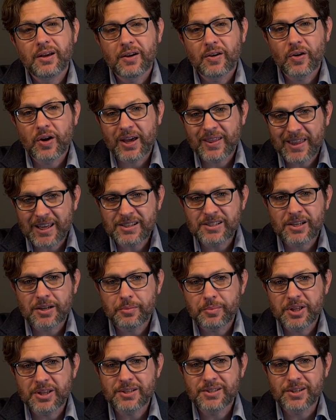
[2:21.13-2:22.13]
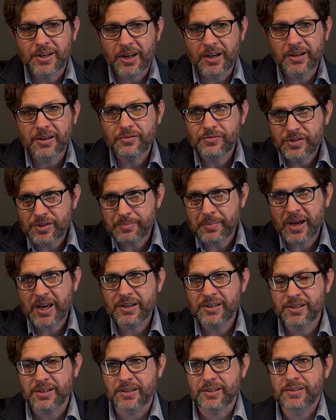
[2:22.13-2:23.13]
Okay, that's going to be the study of
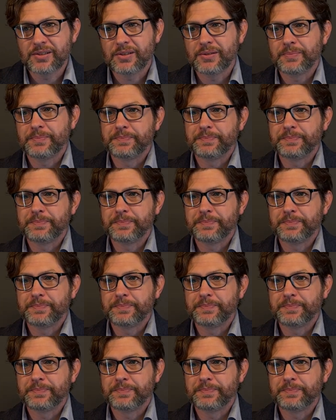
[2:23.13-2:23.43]
semantics.